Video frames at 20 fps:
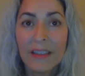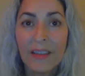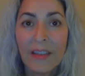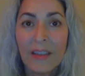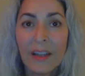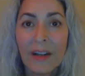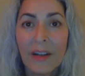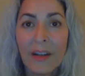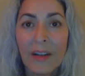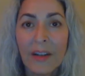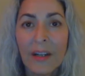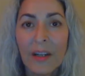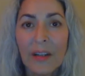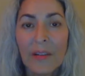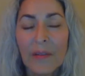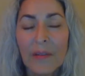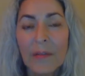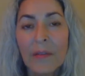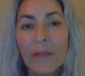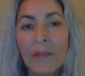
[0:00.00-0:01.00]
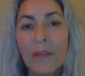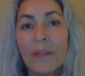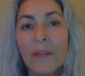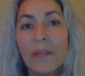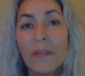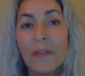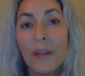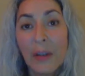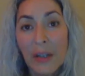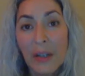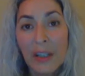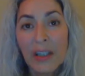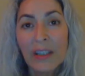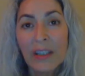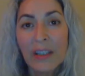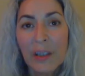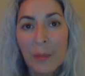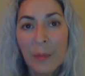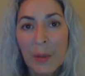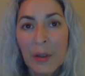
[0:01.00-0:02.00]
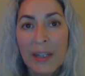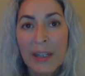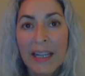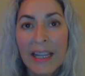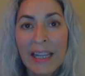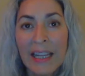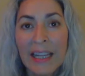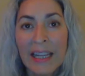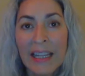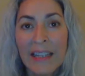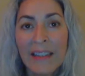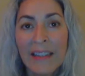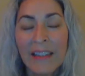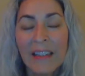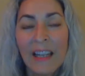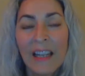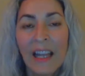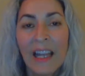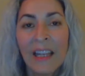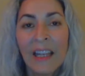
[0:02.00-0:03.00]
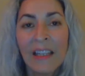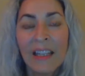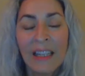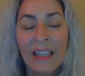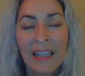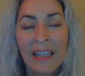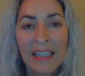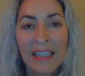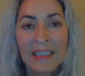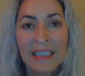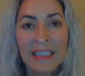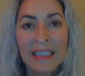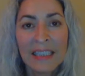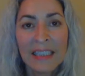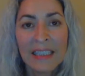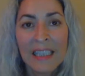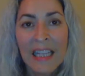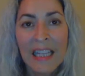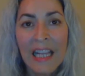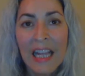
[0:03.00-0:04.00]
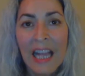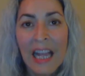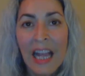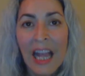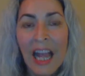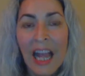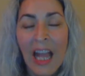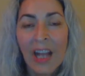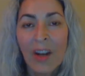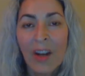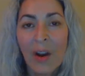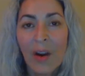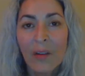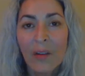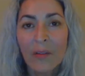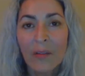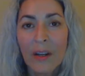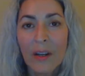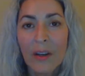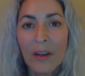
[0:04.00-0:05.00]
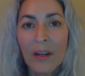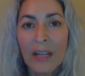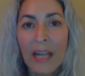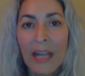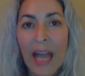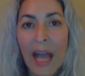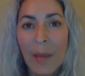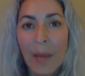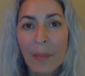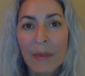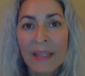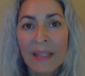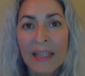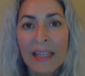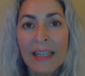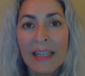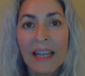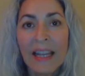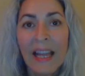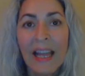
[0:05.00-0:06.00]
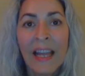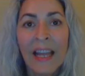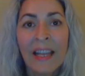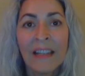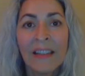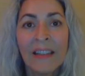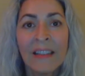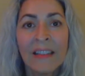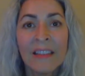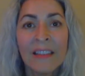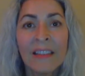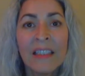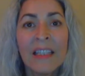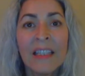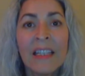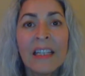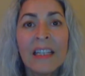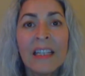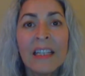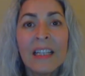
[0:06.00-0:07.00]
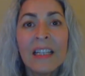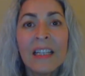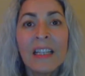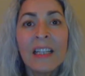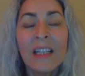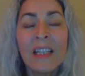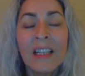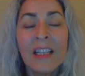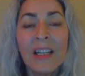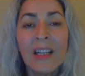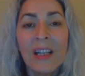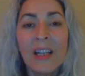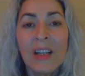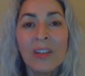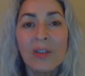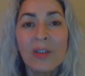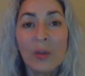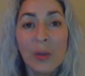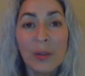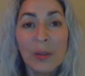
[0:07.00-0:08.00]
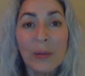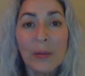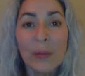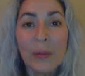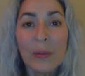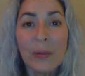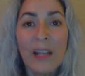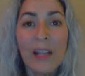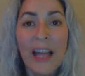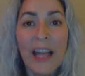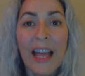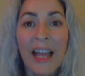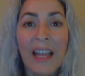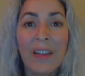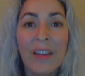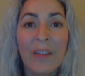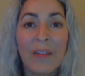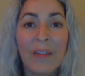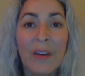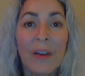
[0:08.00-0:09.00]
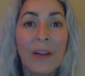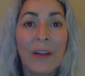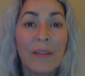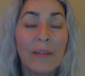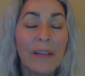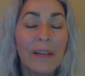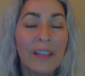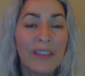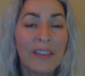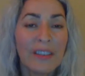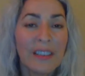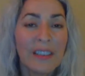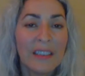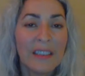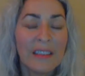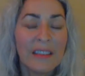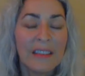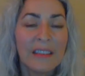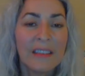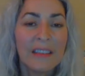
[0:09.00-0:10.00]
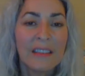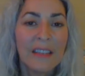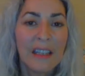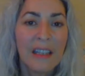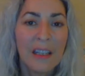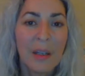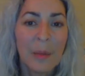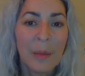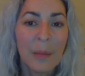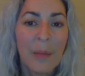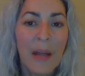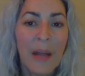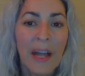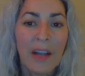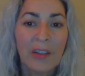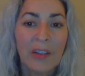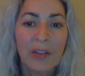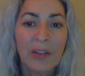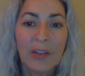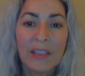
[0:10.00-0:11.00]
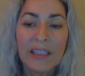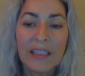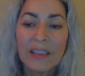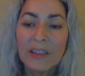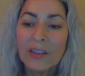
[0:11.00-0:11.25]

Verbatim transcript: They're very good at communicating and connecting and are very happy and joyful and very affectionate, um, actually.